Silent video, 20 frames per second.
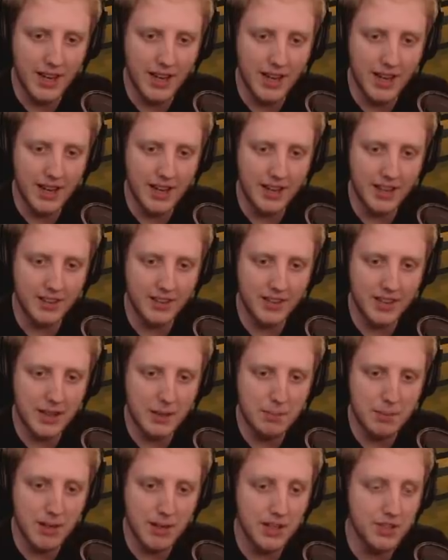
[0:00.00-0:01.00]
And
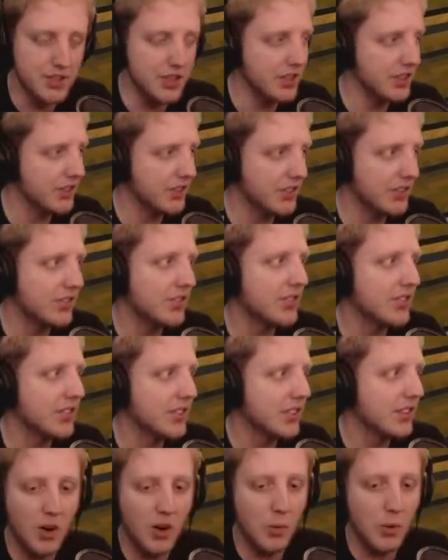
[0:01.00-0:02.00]
the pillagers
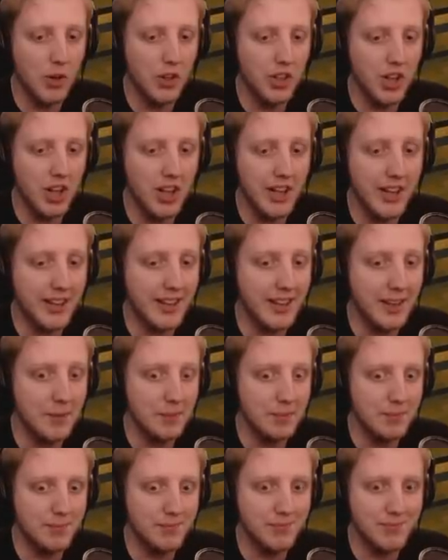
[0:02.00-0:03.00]
will not like
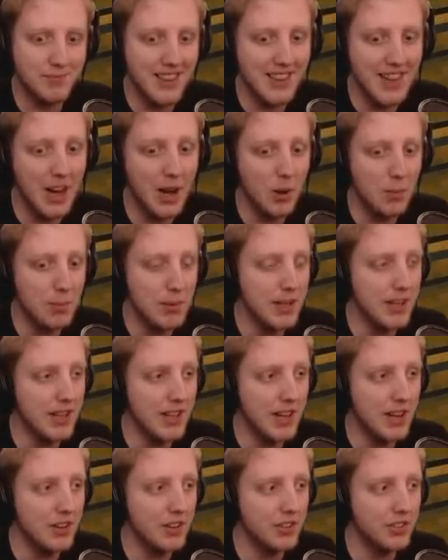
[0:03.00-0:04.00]
him. That would be
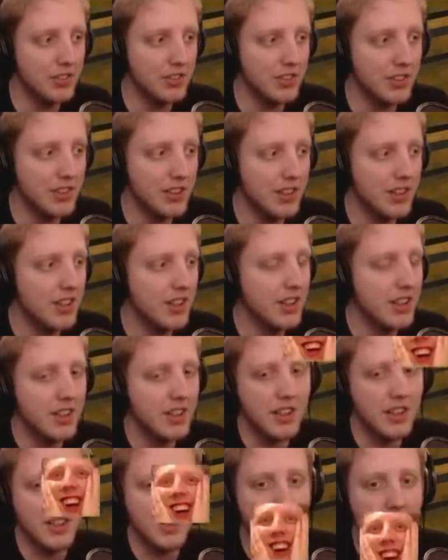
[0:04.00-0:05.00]
hilarious.
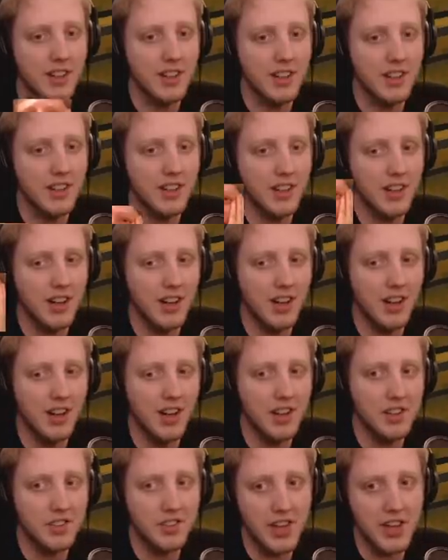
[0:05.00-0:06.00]

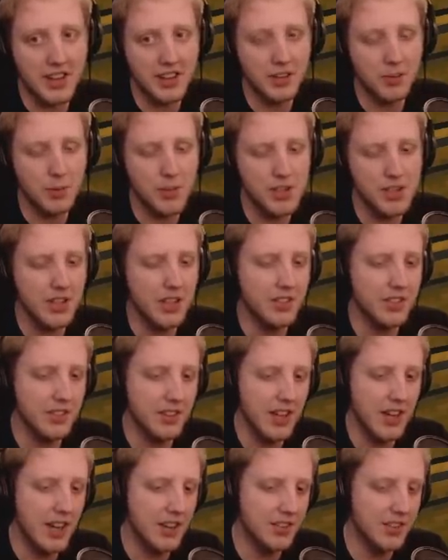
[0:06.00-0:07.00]
Uh, second, which
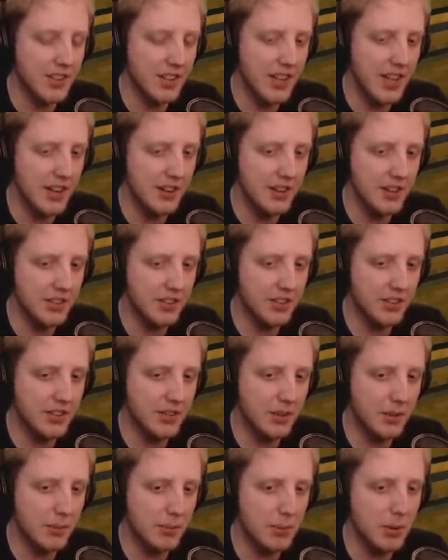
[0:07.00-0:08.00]
isn't as
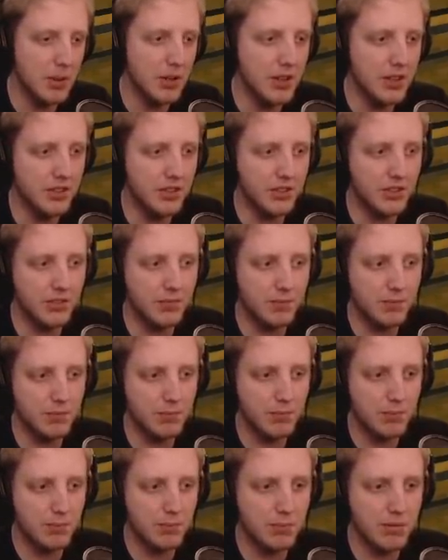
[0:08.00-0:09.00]
hilarious, but it's
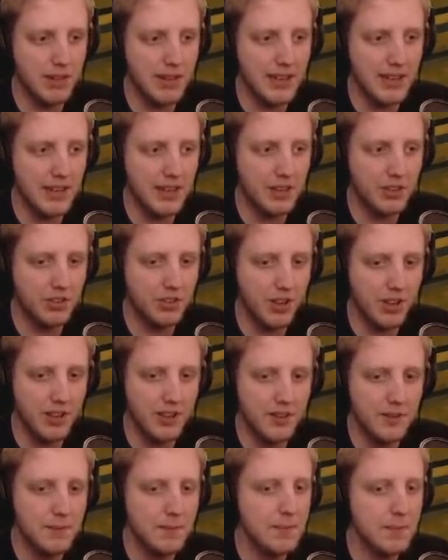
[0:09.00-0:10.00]
pretty
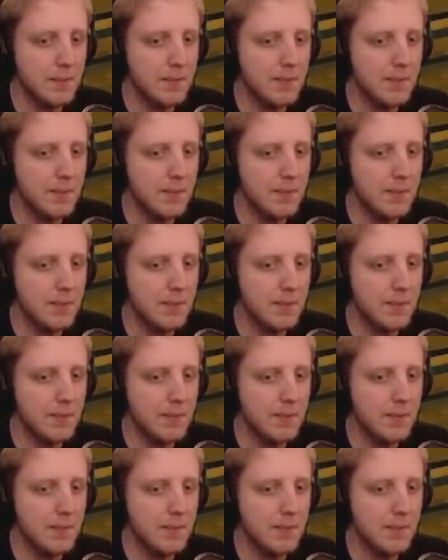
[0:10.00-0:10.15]
solid,